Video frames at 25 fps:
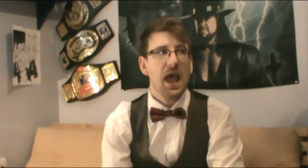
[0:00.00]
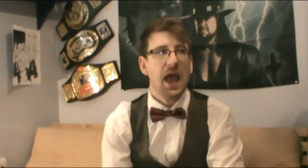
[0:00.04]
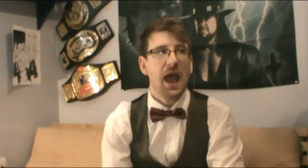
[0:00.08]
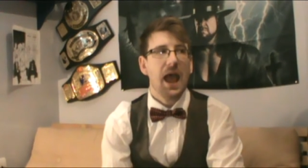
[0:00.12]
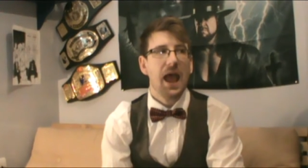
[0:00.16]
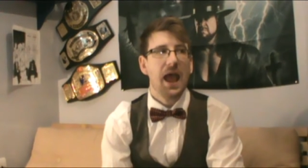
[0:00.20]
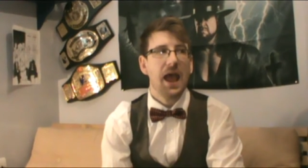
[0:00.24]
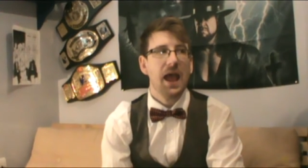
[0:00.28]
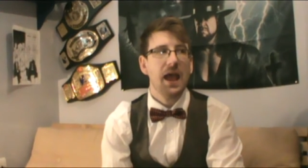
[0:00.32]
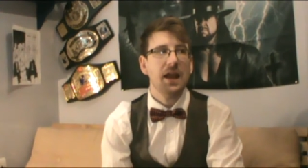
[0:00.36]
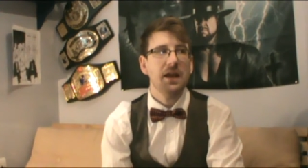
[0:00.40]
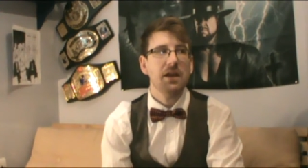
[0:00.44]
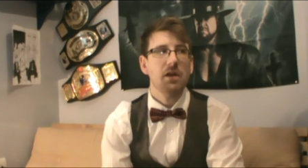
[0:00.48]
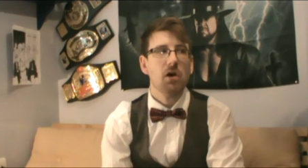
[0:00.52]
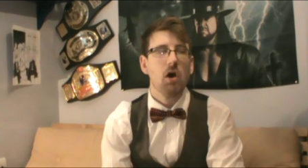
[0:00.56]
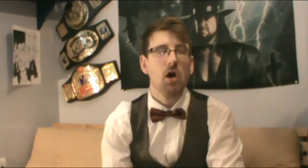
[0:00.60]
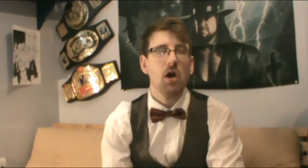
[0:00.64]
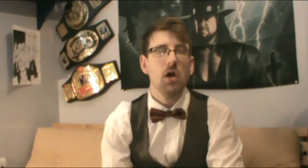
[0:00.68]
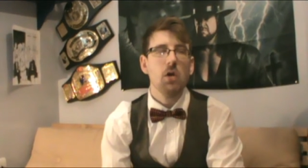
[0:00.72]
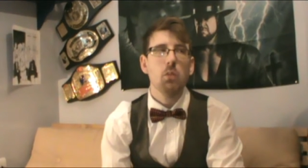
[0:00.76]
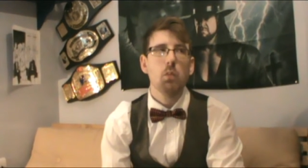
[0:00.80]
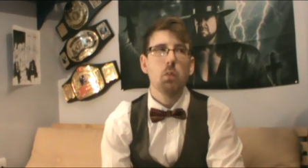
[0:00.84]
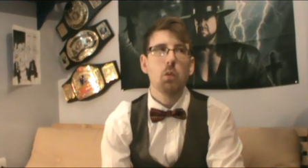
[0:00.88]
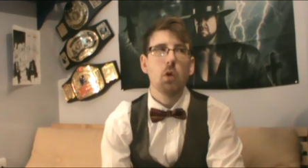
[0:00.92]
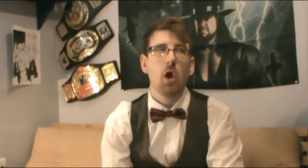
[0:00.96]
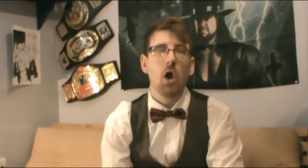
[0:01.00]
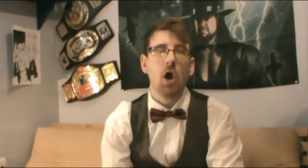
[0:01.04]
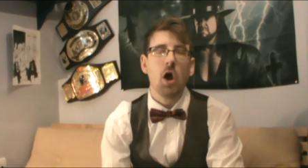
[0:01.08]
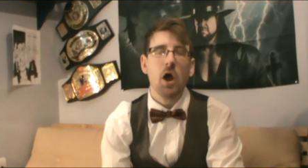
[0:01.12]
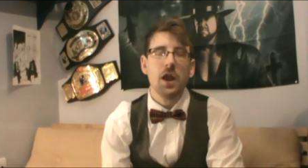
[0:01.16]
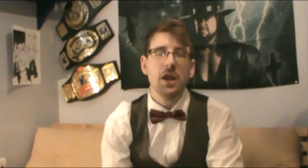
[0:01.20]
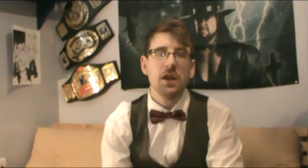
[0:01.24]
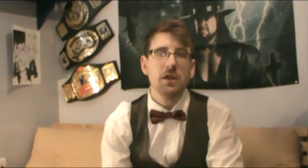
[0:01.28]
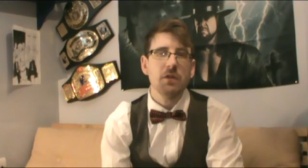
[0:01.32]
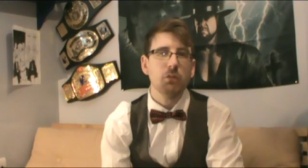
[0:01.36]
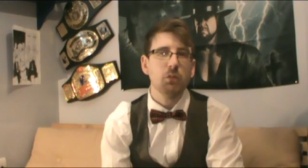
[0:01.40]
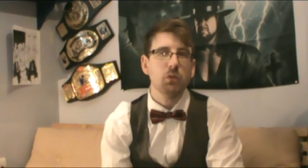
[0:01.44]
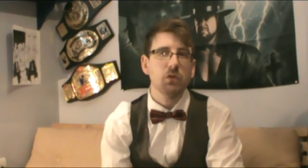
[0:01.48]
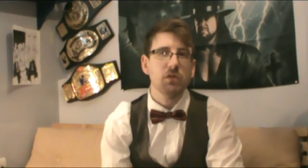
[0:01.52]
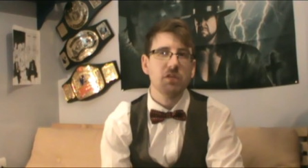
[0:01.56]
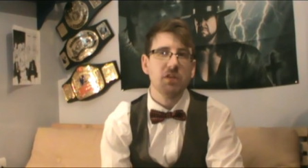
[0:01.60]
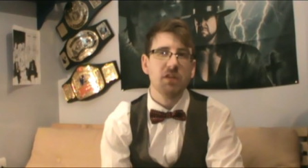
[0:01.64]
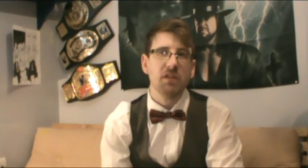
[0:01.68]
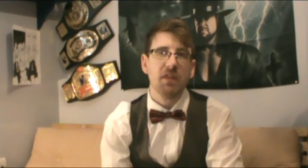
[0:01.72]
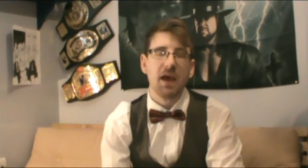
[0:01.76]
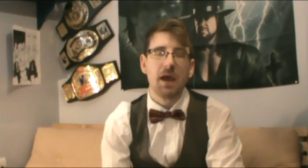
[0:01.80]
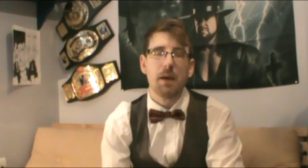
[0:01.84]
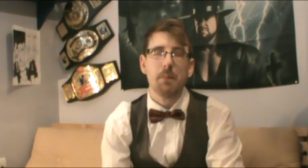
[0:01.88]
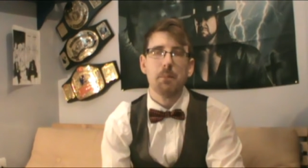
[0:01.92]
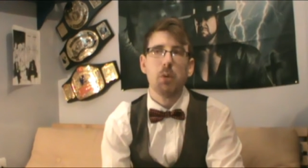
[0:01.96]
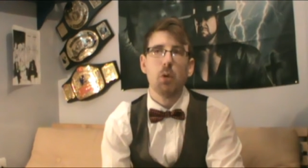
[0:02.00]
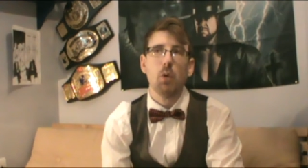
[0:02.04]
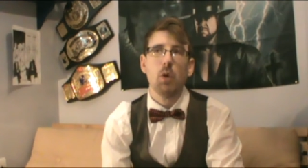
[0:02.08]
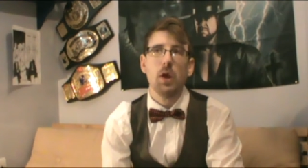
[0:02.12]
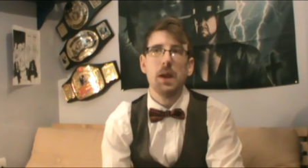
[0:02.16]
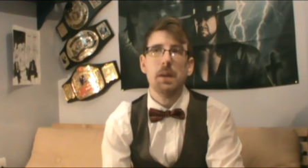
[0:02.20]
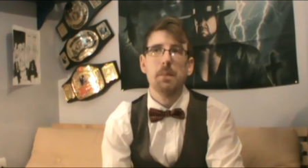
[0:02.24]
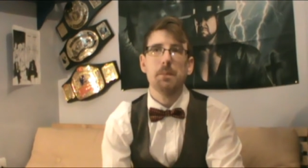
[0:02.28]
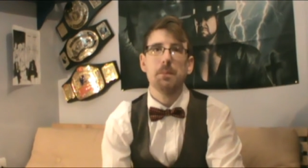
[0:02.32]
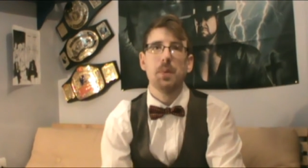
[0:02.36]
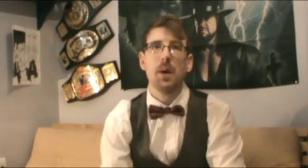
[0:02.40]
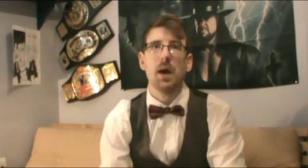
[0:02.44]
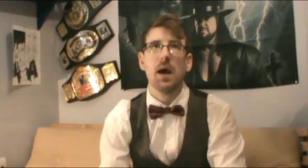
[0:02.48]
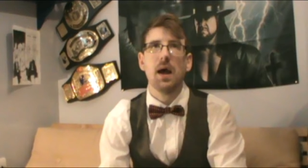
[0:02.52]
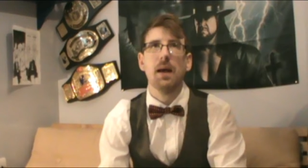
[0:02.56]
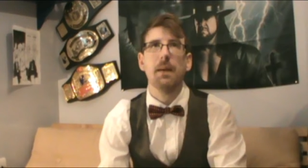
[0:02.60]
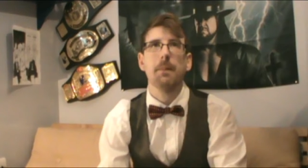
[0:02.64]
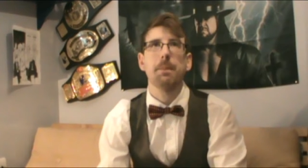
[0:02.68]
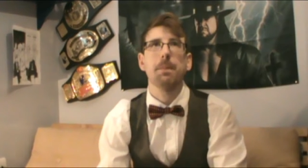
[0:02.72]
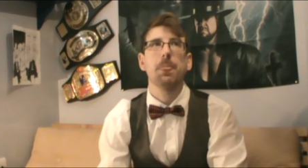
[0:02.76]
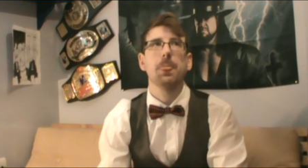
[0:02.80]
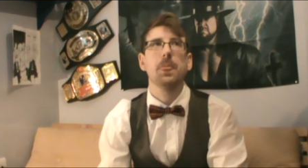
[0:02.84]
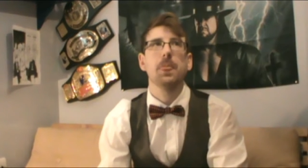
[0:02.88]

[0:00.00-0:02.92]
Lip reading: And I kind of was at that point, but